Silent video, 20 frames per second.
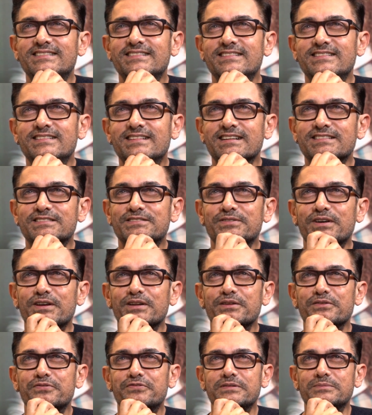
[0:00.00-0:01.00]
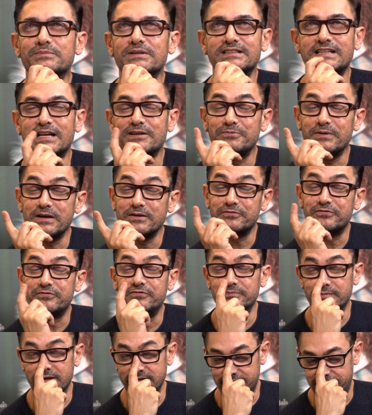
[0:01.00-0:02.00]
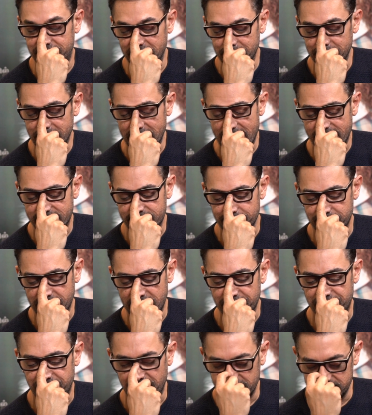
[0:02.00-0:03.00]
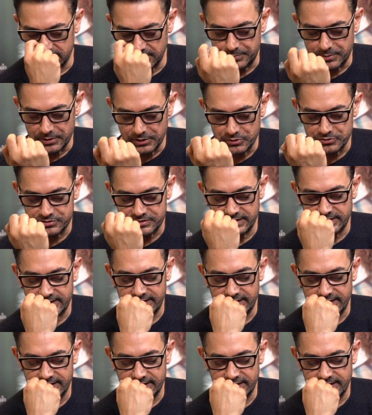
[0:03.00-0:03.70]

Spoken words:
That's one of the film. That's my film my father produced and